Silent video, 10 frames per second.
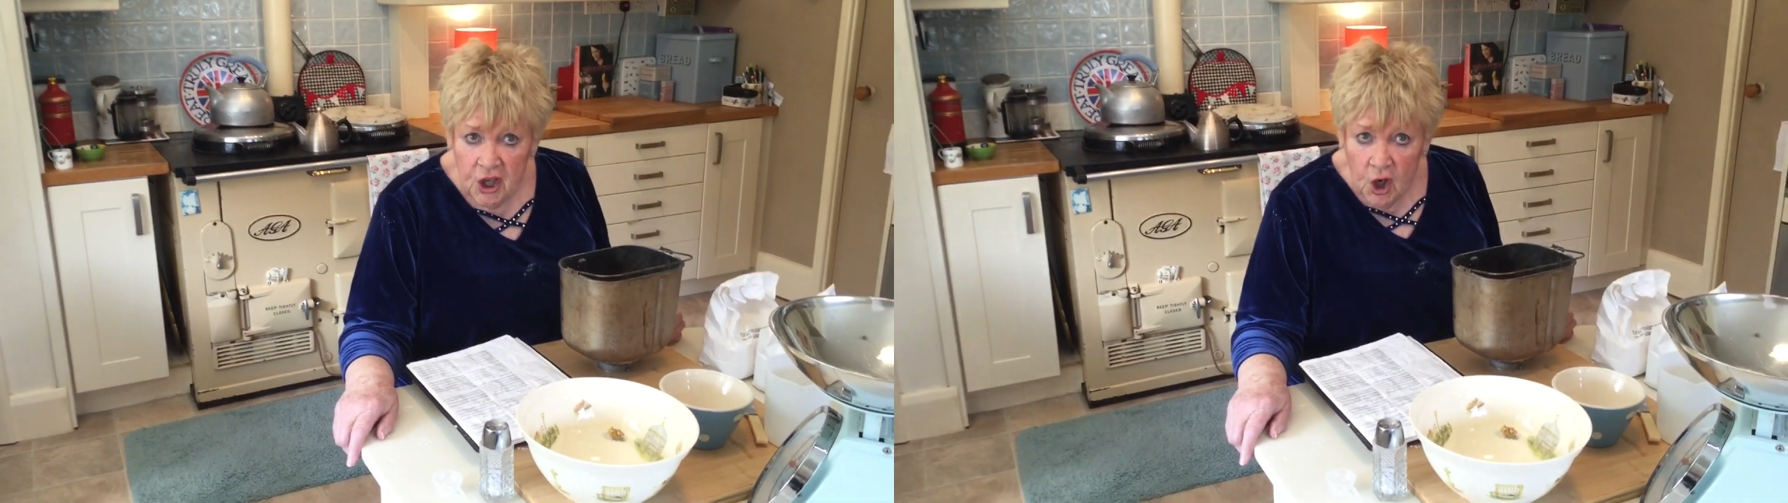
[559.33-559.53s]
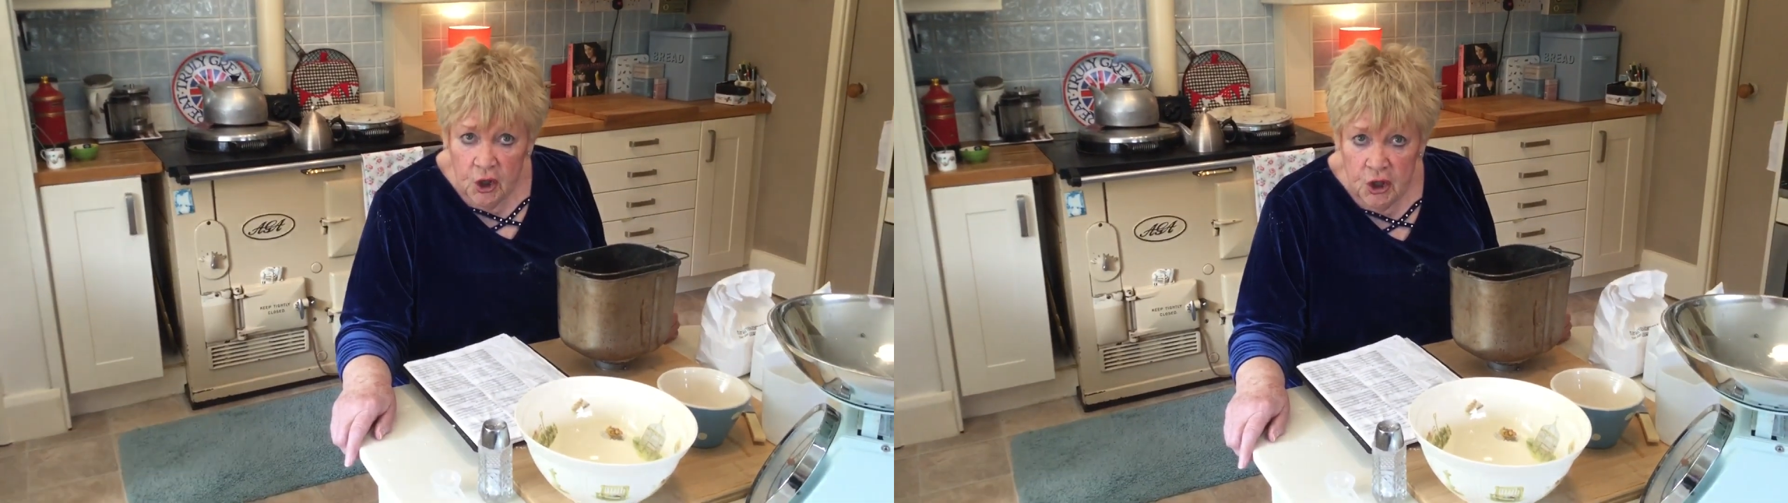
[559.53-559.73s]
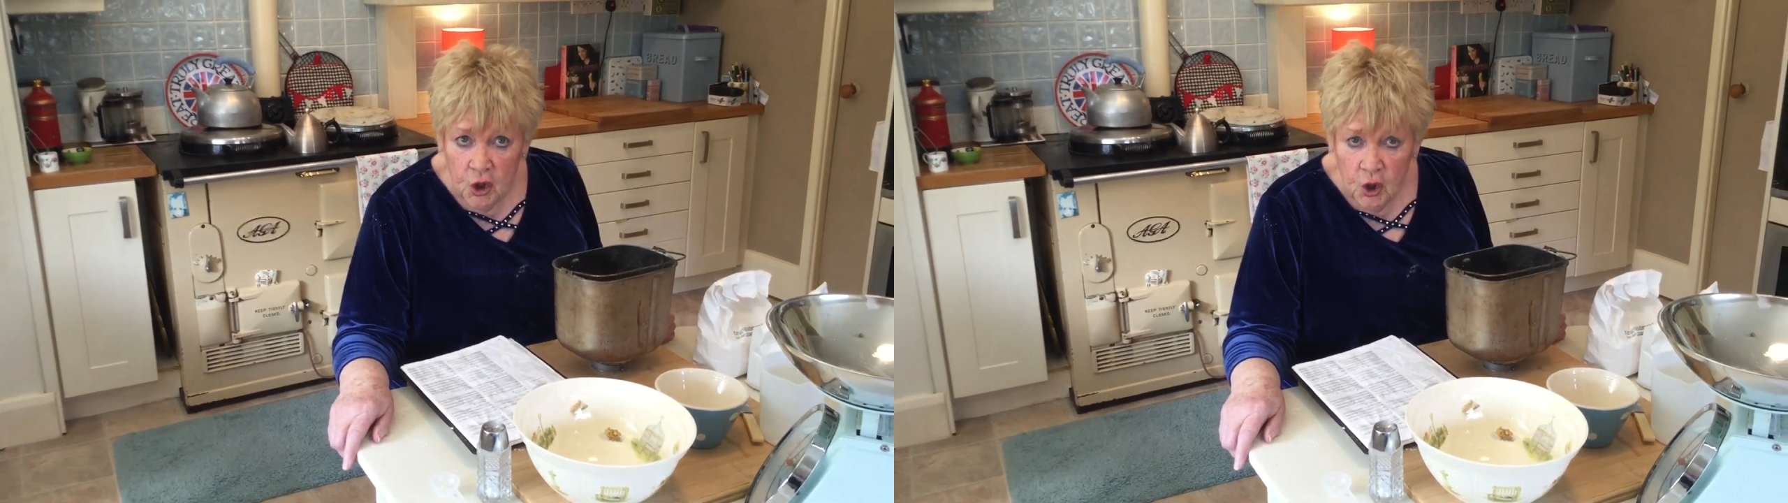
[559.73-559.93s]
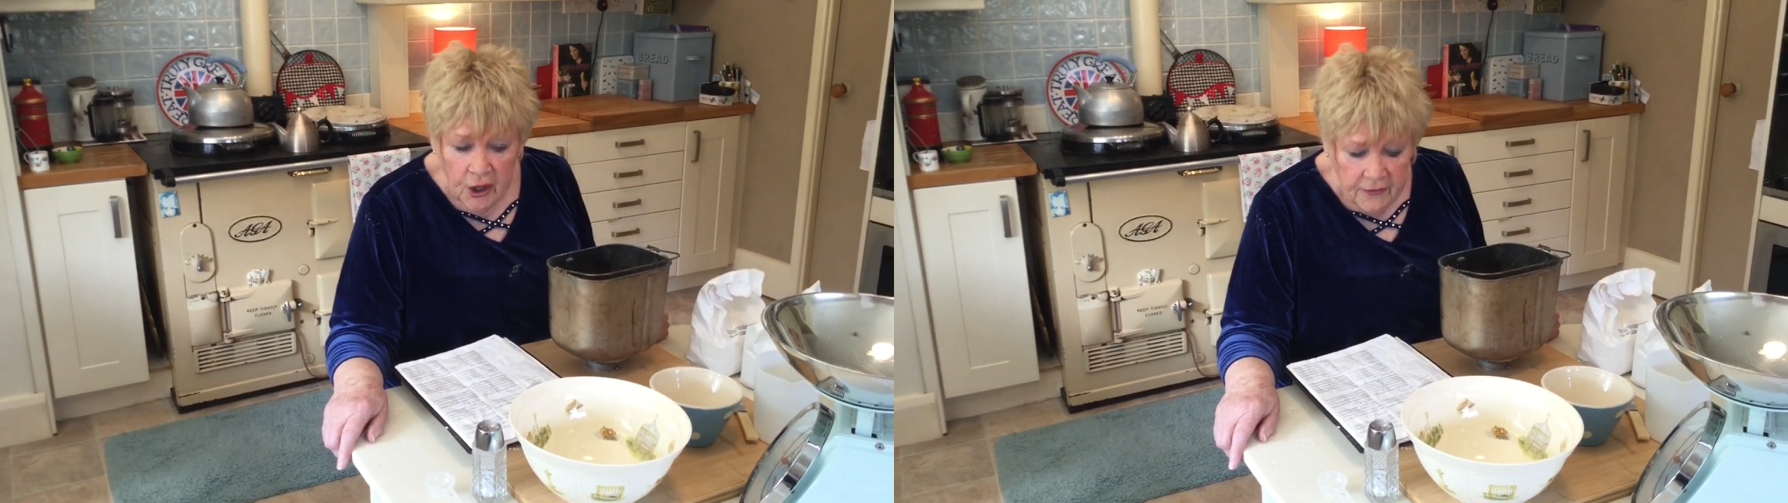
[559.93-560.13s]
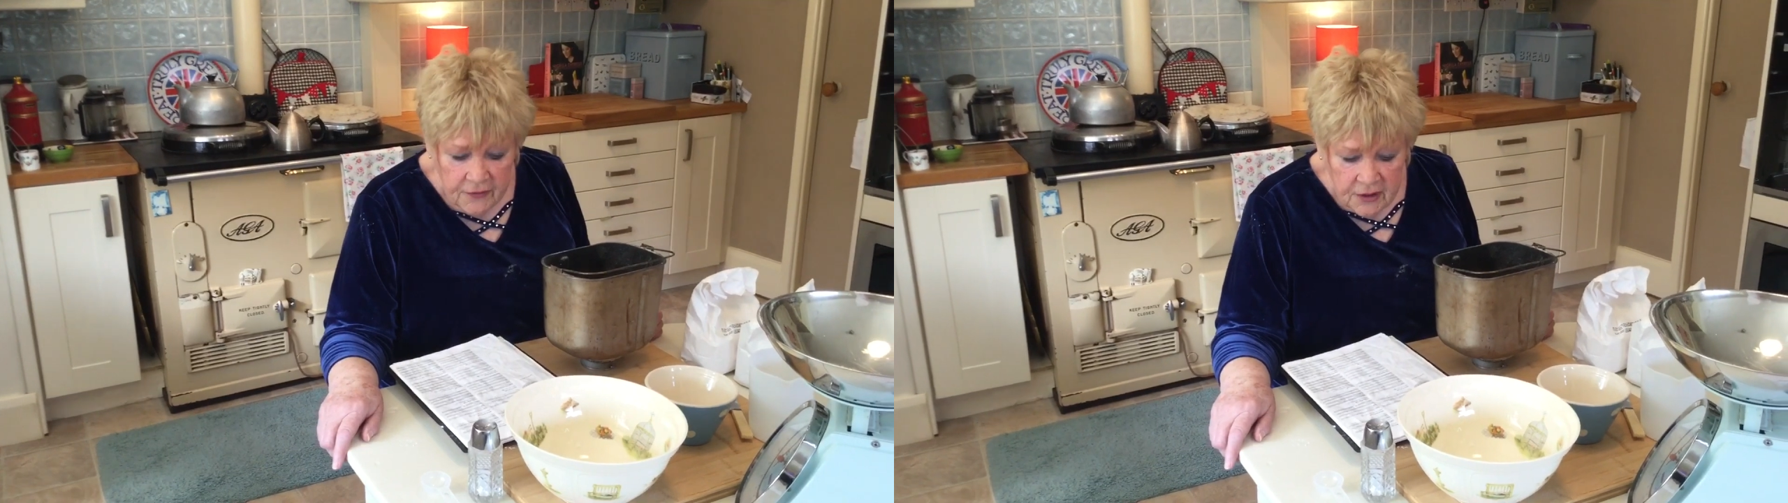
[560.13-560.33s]
on your
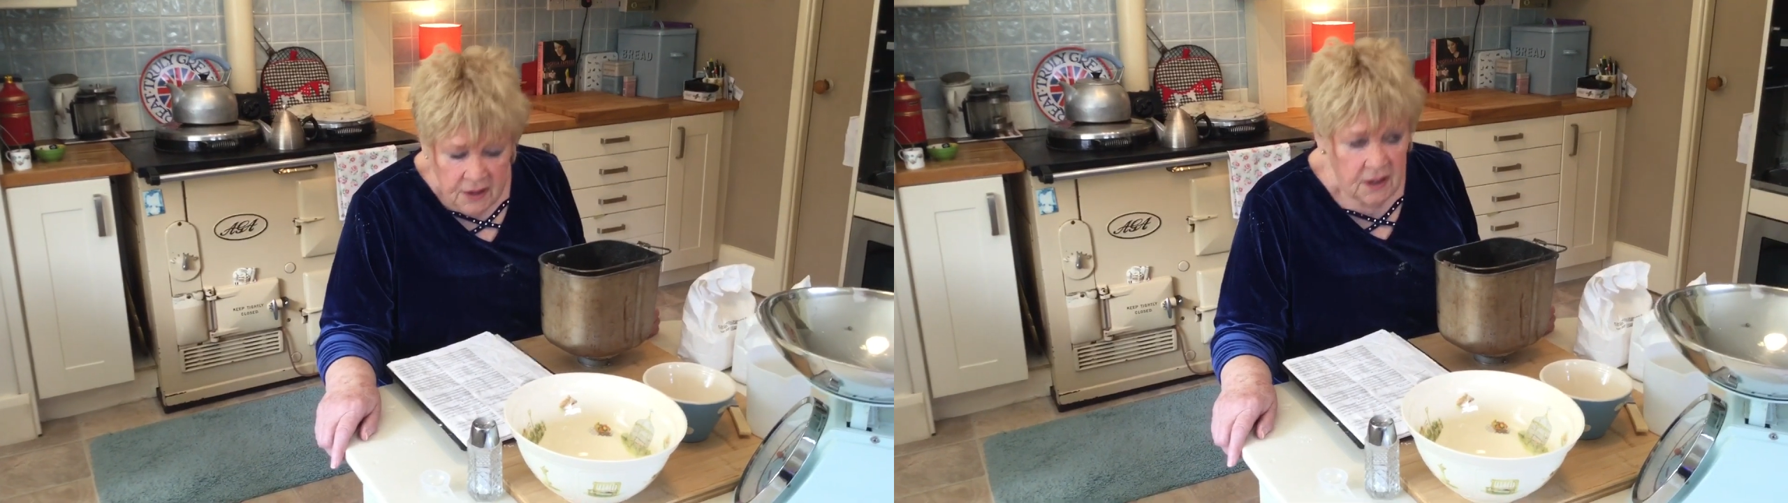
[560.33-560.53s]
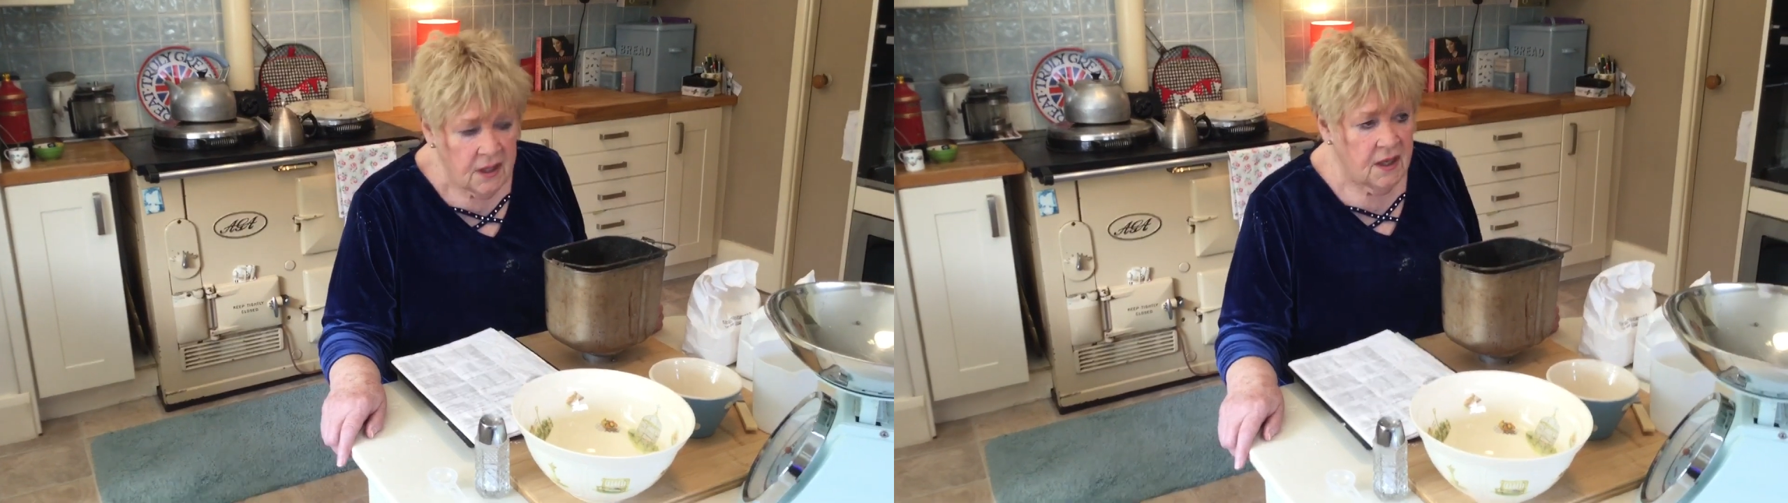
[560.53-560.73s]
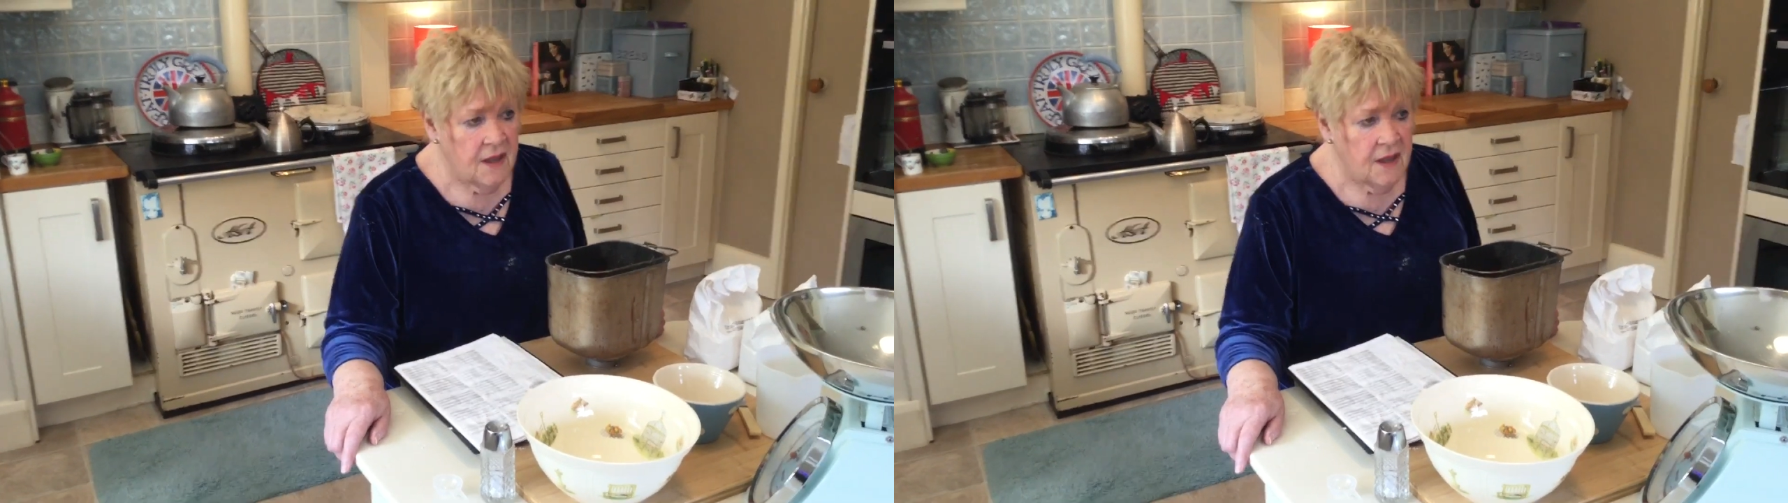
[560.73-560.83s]
oven.